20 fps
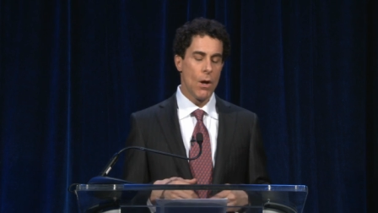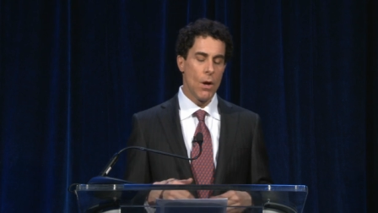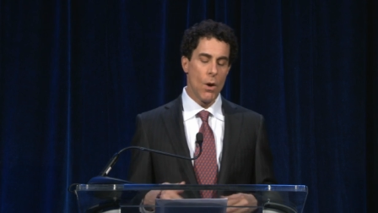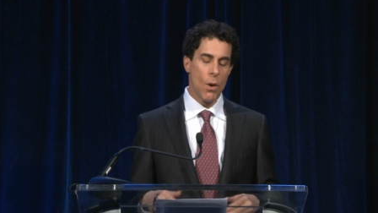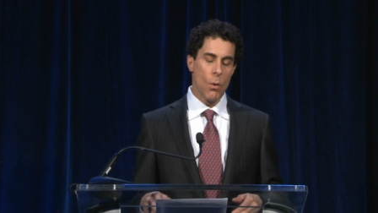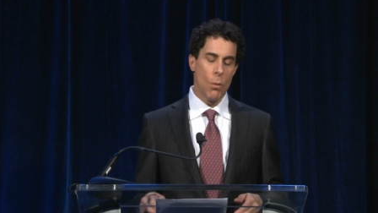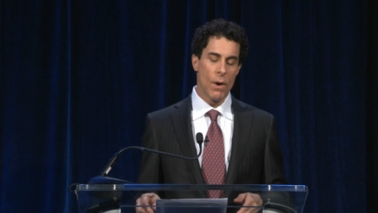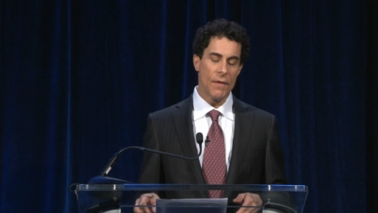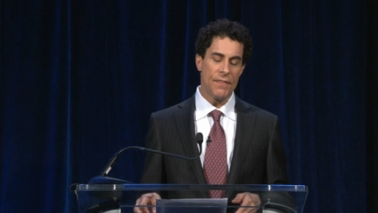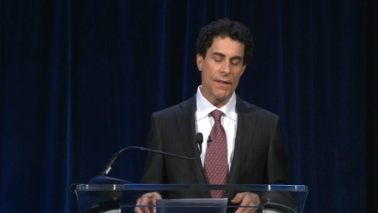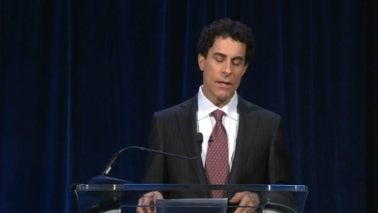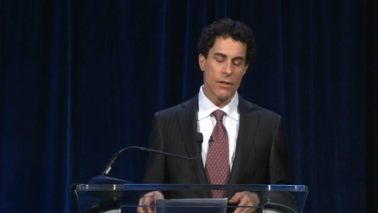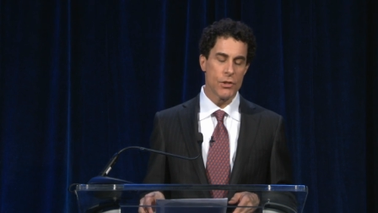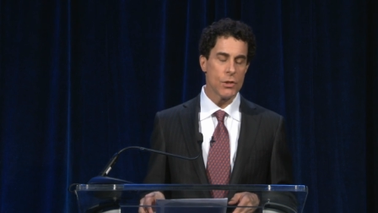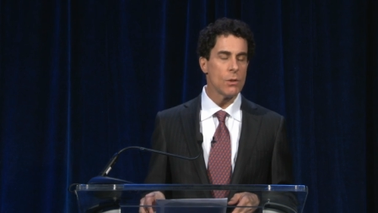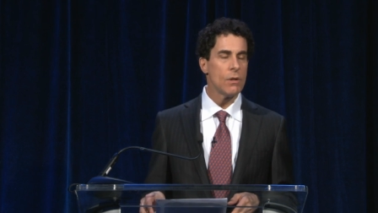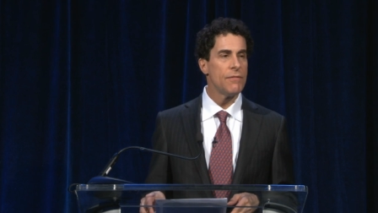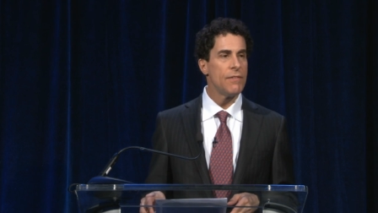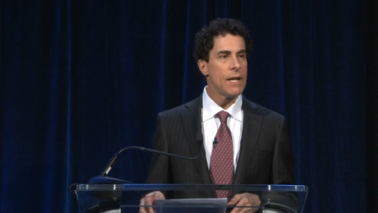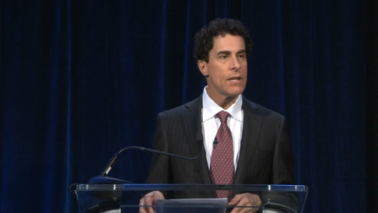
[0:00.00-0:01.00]
What they'll
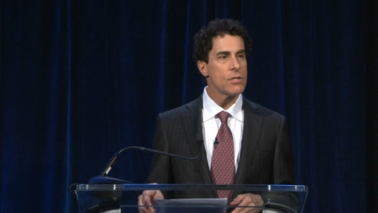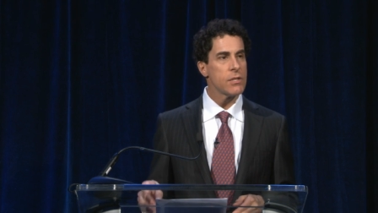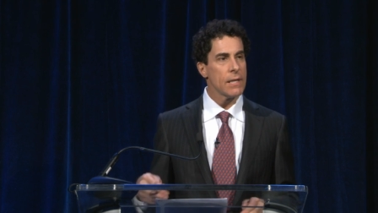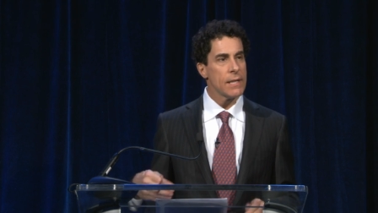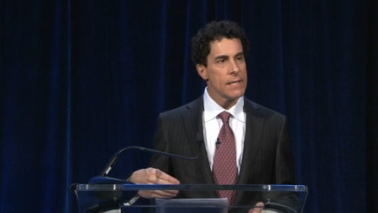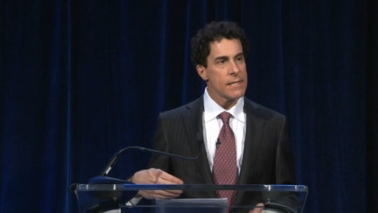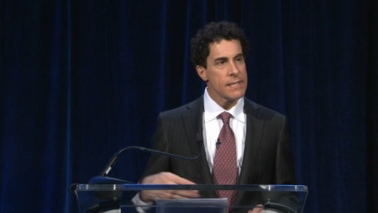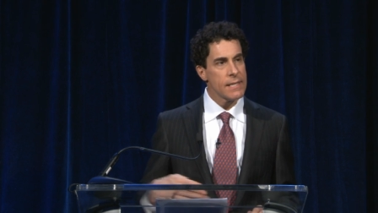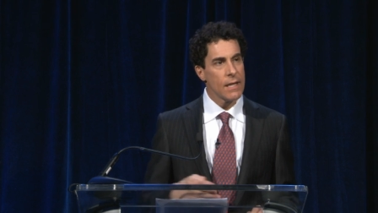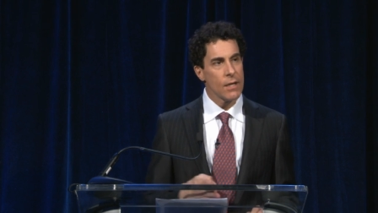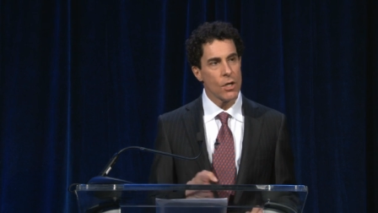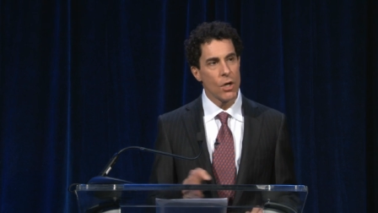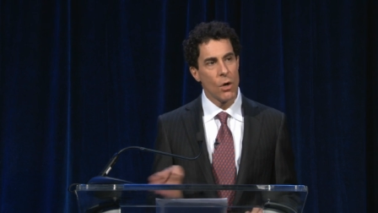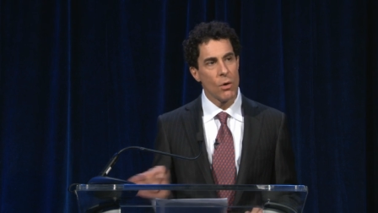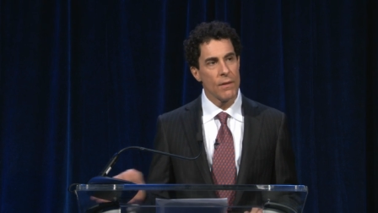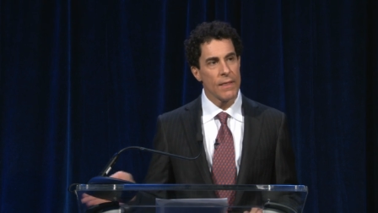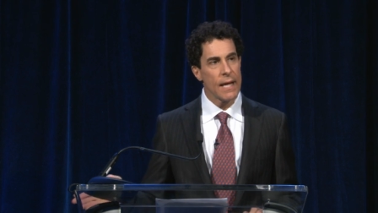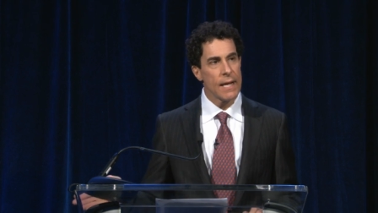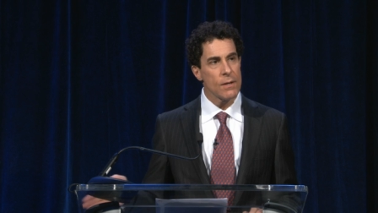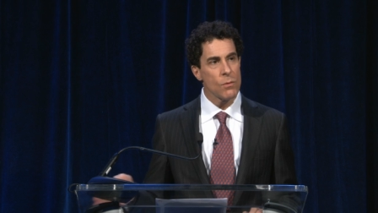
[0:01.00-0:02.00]
do eventually is they'll go
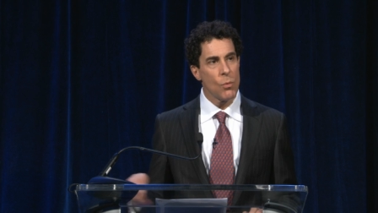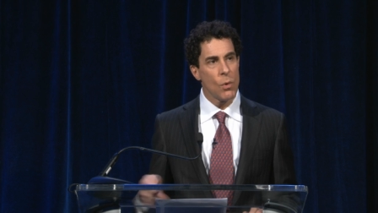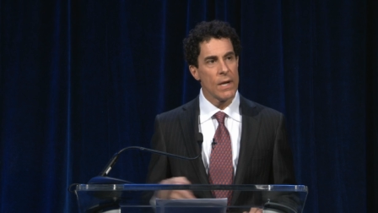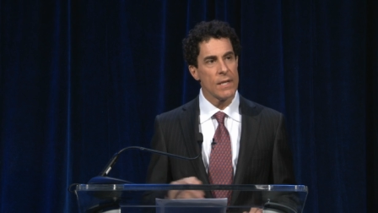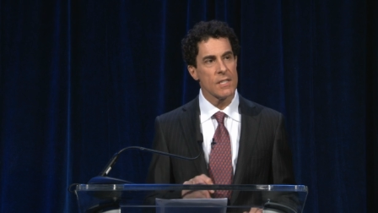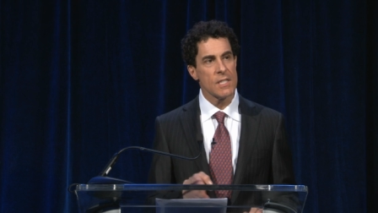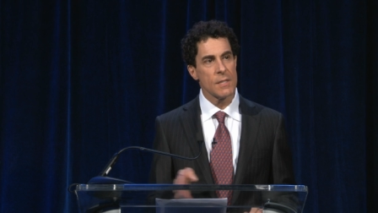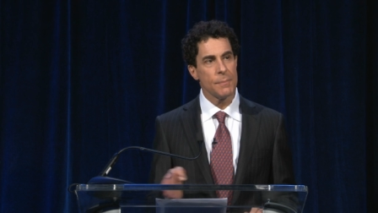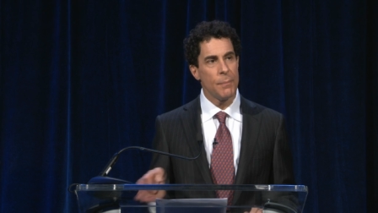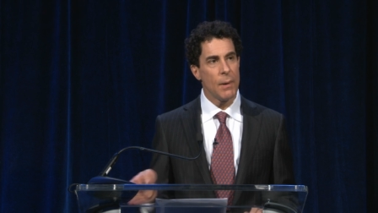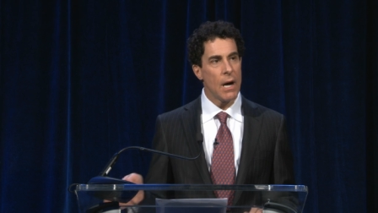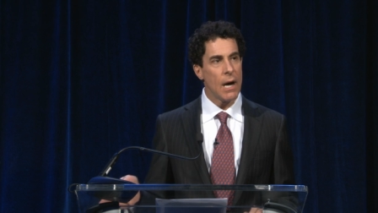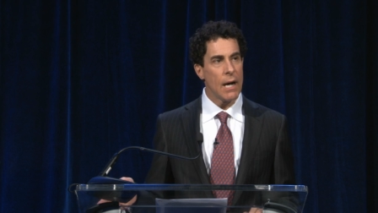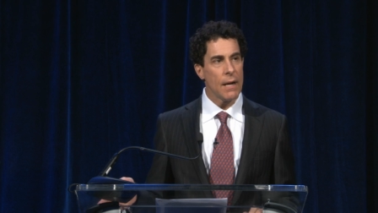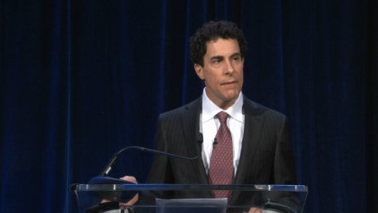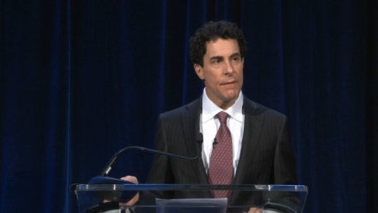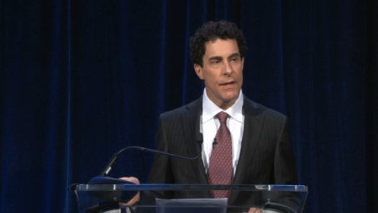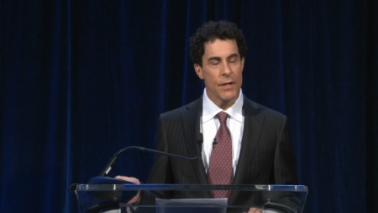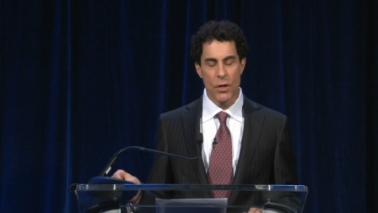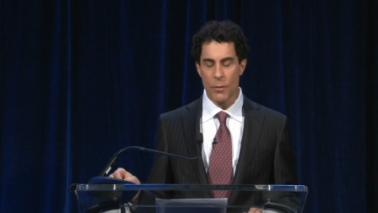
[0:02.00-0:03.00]
to that one
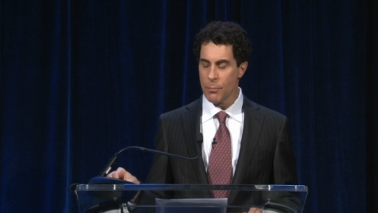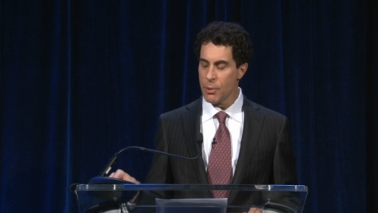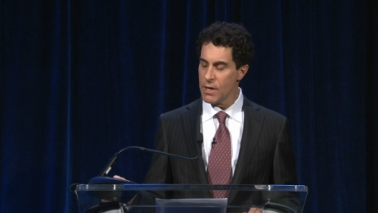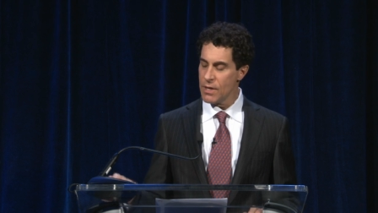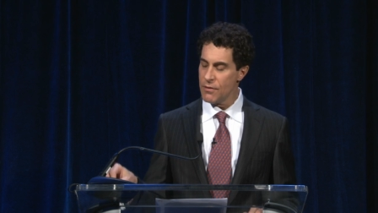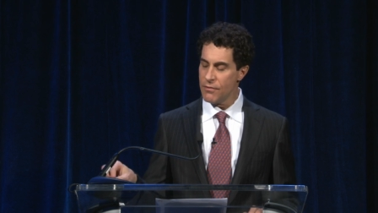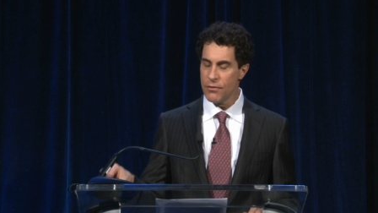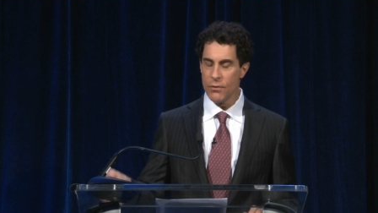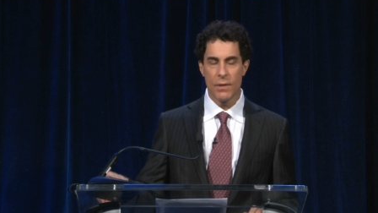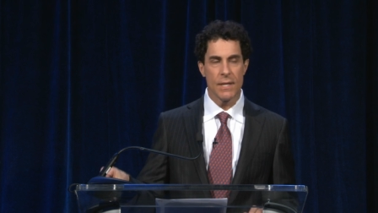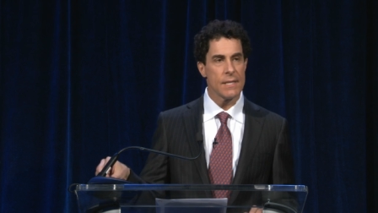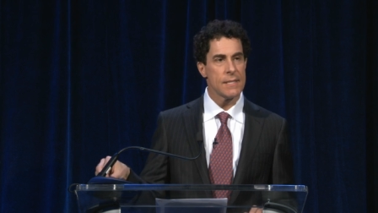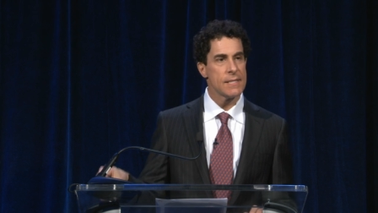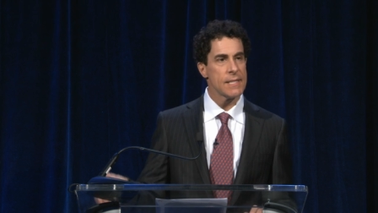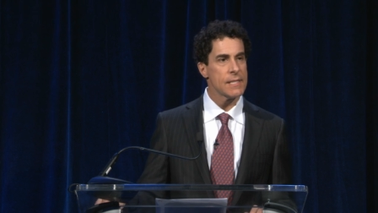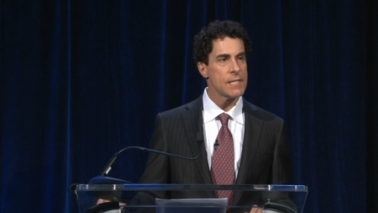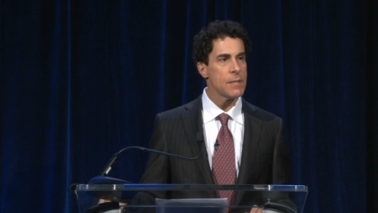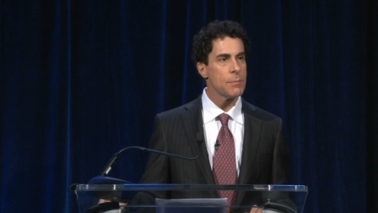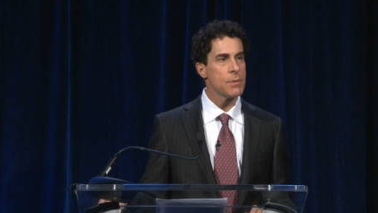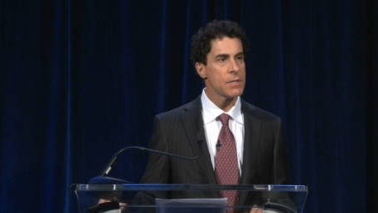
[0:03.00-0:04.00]
spot that you're putting the food in
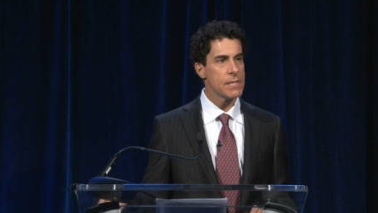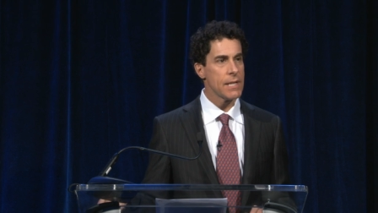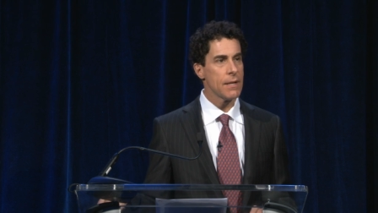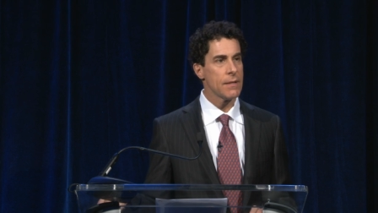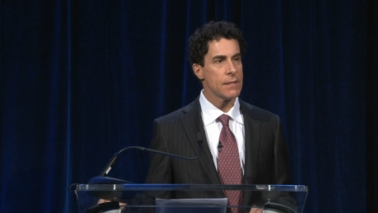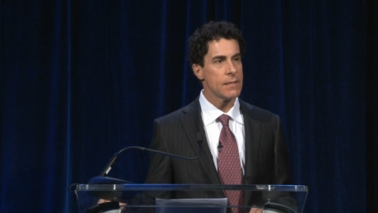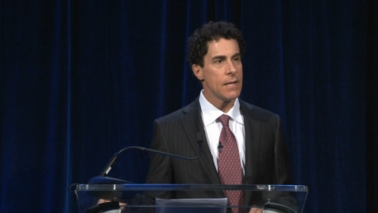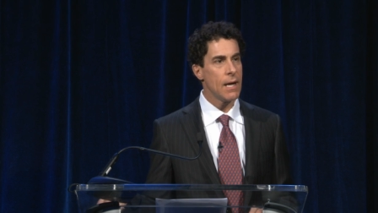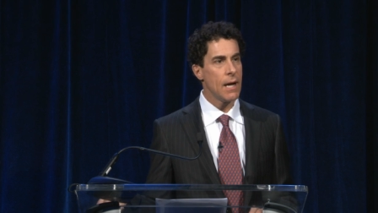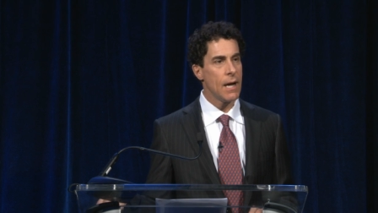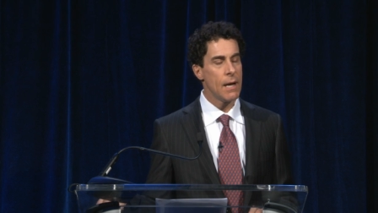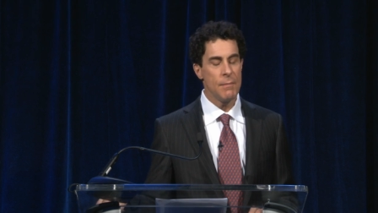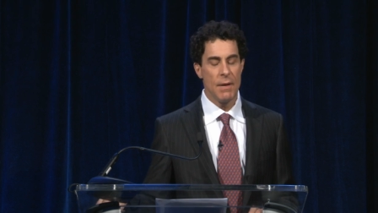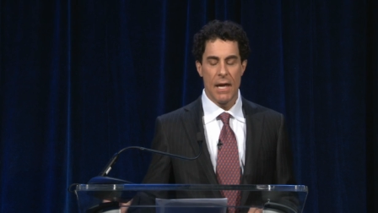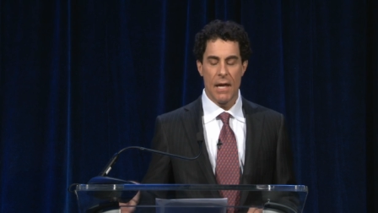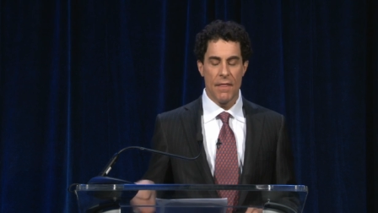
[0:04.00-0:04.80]
60% of the time.